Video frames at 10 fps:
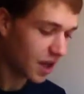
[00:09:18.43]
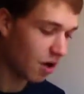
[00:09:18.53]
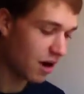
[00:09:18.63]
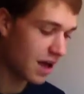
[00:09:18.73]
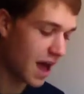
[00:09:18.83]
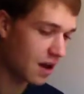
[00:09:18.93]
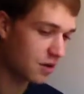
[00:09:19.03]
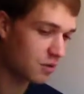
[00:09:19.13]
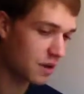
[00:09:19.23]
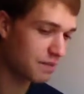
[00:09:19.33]
Alright, how
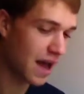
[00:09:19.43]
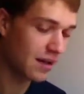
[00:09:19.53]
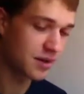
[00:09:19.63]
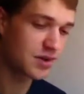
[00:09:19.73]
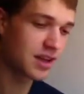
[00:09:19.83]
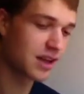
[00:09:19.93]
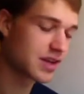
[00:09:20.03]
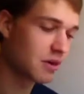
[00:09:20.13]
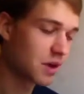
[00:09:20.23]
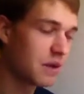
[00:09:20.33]
do we balance things?
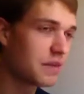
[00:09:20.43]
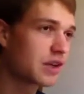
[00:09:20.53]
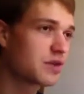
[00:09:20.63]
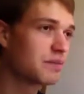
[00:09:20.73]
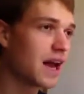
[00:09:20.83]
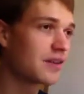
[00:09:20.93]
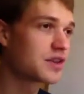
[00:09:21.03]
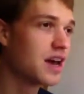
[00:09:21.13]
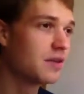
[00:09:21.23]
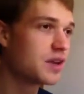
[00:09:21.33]
How do we keep things in
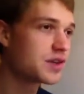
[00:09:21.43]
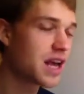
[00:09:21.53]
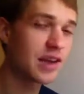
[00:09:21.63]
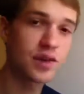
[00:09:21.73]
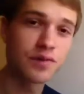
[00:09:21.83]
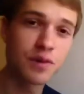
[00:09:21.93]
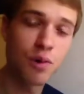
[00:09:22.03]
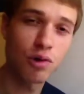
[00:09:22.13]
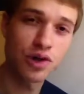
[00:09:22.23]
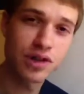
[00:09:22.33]
balance? This takes a few
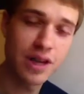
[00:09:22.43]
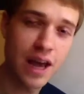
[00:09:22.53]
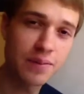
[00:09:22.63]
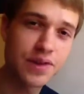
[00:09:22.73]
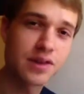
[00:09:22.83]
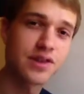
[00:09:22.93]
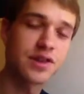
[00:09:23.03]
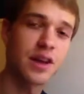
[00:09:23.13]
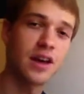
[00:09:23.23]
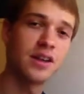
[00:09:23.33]
more steps. This
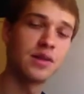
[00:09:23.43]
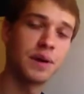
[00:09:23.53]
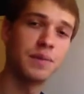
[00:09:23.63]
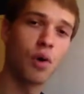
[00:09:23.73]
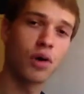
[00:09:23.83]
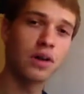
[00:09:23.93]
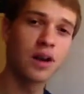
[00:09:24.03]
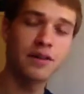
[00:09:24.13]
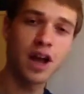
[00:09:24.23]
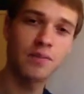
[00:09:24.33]
is a little bit more
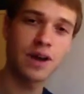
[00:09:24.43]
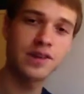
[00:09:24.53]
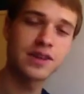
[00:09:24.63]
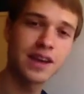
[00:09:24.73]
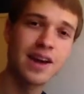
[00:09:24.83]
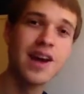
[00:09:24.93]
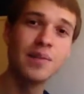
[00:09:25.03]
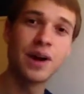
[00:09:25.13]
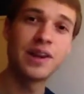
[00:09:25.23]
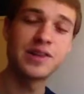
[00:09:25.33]
of a complex thing,
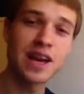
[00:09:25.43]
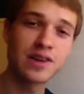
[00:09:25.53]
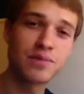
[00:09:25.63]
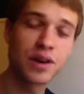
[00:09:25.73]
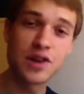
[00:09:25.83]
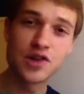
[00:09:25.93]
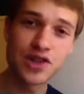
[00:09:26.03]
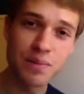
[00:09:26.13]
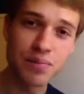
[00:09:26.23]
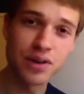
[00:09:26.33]
but it's actually pretty
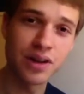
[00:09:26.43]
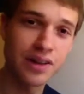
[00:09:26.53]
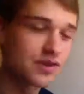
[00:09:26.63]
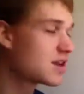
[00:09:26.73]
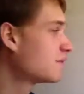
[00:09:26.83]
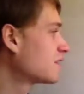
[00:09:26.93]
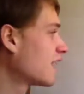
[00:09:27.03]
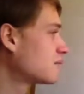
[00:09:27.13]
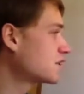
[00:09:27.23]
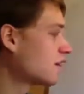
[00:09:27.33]
simple at the same
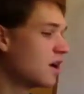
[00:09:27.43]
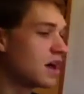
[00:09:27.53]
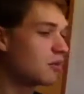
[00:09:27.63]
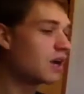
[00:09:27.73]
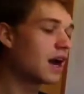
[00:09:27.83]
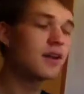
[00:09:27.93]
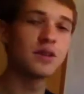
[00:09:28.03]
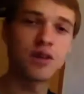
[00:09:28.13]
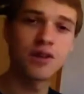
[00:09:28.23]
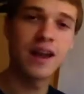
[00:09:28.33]
time. So we got to
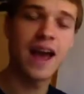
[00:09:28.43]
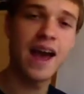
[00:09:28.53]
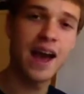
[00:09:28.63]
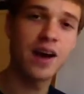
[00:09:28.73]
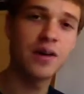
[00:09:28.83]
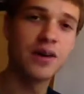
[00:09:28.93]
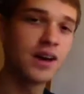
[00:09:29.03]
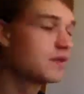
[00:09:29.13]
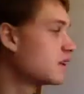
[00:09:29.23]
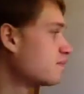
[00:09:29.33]
learn how
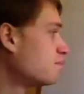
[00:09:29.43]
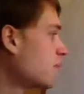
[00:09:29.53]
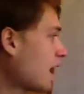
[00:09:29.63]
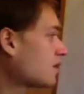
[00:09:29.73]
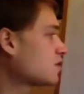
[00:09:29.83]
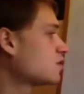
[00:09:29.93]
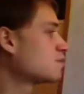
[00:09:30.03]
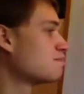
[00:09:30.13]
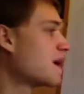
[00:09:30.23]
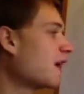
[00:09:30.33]
to do
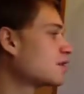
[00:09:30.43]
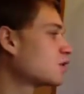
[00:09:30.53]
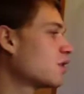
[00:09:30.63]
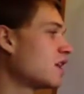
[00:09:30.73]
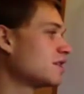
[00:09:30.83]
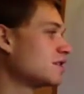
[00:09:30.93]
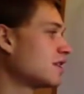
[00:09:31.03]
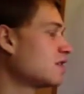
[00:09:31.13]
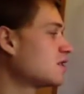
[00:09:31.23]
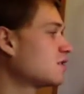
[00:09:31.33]
some balance equations,
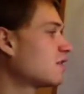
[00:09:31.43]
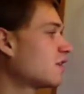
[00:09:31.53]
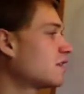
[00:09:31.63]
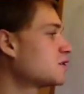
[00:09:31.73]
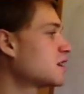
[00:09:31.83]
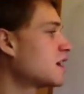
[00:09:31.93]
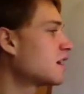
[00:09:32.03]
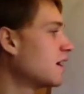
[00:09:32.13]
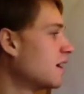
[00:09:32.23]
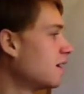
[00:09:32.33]
and this is fun. Let's
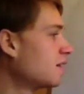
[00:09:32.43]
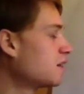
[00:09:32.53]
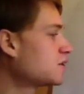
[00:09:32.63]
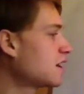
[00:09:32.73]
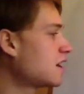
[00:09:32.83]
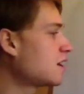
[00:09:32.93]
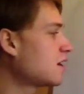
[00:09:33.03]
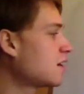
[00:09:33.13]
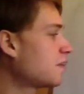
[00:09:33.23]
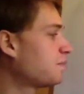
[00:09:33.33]
say
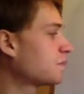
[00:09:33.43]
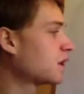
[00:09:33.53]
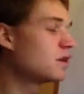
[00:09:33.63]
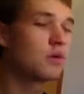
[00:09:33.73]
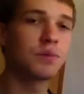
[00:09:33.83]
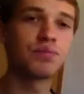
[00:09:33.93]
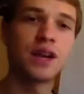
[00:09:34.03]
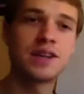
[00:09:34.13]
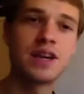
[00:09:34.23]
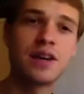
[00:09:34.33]
you want to
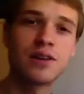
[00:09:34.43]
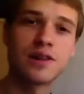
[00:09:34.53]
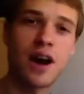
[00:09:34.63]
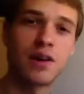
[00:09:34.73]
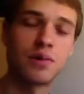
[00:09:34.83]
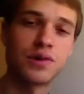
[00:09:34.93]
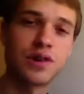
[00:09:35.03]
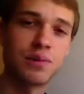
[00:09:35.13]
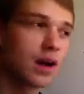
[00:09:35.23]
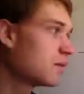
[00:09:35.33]
play teeter-totter with
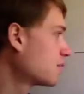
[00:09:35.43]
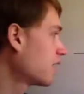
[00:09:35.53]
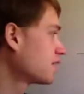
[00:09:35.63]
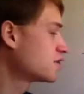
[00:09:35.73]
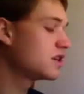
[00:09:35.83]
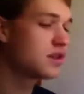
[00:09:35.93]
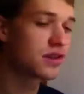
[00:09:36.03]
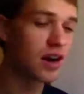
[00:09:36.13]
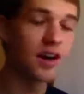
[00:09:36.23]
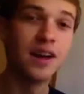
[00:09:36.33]
somebody, playing the
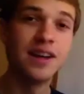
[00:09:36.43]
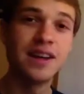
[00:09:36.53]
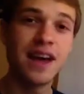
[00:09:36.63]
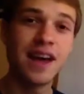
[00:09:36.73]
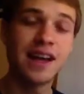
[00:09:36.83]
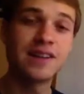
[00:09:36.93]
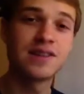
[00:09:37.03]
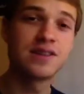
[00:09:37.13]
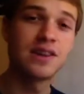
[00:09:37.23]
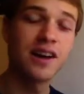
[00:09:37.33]
seesaw,
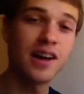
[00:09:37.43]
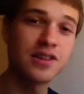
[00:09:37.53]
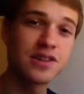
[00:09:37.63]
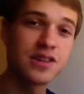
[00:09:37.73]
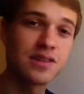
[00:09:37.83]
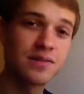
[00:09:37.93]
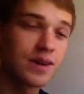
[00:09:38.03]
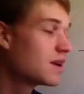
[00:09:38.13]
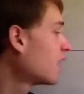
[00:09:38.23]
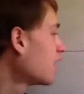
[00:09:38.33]
and you're not just
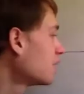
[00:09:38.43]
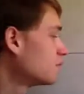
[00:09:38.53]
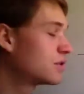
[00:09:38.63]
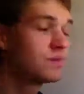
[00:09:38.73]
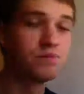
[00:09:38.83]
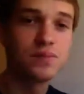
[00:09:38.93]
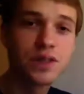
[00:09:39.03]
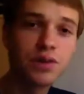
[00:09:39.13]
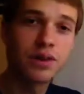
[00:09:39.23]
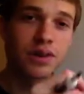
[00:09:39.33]

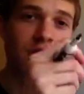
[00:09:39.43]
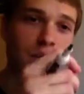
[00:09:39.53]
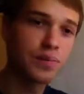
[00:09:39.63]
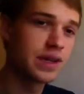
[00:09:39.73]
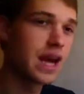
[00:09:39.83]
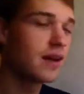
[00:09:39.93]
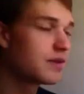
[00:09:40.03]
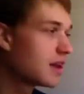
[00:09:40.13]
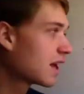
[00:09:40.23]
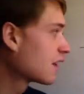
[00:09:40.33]
doing the up and
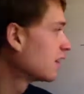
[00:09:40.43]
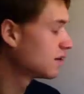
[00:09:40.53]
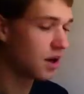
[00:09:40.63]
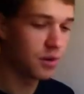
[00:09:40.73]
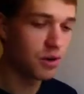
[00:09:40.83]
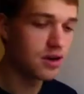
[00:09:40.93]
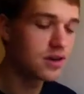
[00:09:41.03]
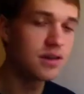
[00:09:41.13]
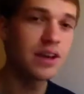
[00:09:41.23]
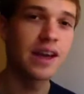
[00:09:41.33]
down thing. What you're
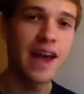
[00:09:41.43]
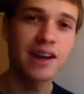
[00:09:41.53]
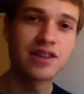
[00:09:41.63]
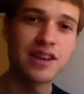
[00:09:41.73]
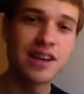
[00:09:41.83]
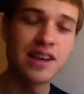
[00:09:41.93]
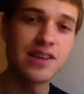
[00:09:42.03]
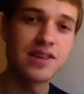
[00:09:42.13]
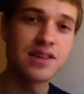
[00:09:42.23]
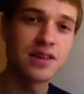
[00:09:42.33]
doing actually
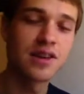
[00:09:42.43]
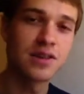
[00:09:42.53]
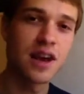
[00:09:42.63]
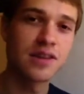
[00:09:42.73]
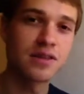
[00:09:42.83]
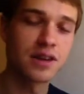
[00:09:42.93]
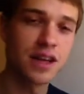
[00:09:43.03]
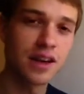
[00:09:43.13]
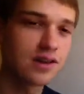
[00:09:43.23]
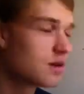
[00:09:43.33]
is, because you guys are
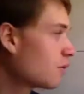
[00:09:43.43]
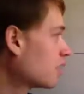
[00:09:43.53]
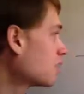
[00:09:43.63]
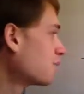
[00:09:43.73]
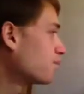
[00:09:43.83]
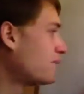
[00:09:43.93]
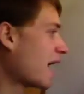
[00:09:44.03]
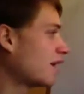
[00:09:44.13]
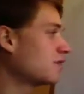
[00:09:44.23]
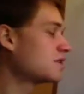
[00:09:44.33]
geeks, you want to
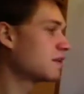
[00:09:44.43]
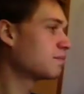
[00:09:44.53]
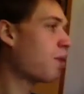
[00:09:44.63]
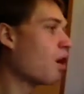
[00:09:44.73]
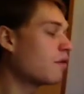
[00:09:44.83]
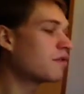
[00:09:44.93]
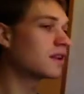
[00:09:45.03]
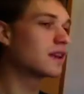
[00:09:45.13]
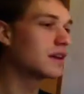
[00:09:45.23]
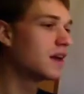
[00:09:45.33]
balance it
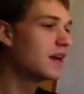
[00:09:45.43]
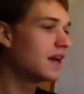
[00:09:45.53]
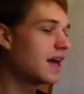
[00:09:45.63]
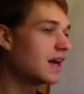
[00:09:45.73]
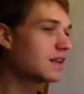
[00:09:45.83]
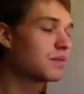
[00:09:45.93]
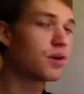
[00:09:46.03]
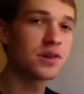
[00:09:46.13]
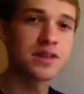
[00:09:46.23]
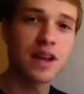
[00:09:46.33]
perfectly. And the
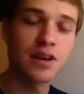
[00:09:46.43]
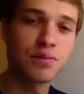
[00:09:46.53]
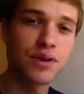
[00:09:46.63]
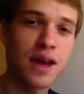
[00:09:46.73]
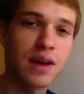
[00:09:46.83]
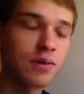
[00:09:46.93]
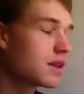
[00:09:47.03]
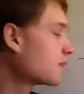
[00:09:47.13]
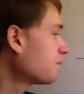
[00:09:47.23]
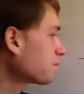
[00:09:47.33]
person that you're playing
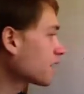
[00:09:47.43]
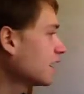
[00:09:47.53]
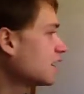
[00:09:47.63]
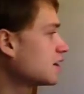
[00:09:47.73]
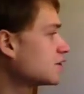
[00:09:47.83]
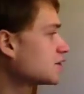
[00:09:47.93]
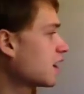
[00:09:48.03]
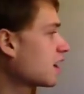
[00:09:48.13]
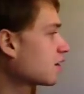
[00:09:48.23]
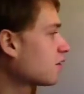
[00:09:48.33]
with is
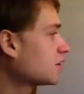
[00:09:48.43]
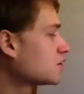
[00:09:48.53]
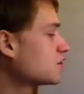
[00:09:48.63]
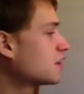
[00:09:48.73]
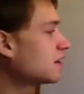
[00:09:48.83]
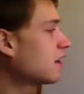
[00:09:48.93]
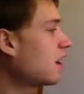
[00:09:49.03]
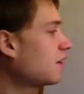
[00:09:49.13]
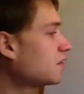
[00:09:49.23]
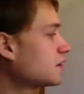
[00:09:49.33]
going to sit
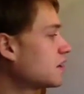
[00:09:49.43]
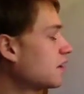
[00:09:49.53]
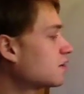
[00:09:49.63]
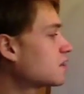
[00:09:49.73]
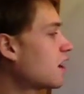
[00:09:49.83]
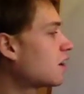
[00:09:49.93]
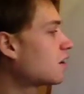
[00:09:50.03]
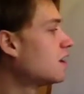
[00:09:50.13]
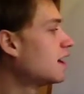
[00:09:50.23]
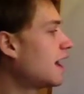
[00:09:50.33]
on the
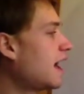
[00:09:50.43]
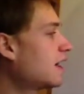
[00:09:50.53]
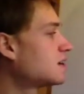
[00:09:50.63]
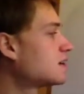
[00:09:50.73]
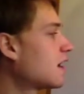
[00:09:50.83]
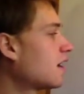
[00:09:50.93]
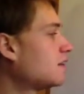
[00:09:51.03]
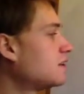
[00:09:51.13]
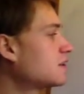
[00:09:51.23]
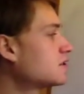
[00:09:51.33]
teeter-totter at a
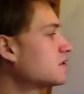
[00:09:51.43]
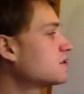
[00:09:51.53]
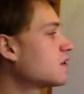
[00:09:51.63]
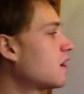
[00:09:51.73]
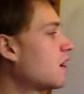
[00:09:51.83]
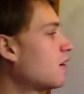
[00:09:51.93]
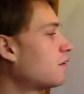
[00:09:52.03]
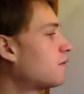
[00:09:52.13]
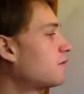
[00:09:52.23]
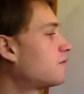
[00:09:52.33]
distance
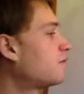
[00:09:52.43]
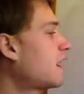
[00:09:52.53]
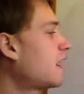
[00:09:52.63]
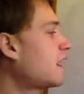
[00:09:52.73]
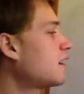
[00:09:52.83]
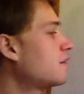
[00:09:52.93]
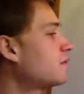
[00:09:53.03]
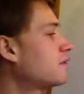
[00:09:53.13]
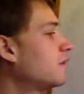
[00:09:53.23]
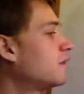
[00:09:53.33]
of
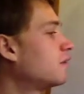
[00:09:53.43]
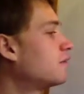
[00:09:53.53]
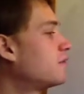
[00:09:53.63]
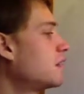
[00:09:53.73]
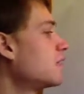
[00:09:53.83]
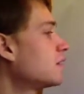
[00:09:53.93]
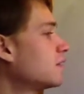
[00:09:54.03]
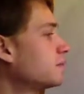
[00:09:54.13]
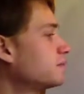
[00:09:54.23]
5 feet.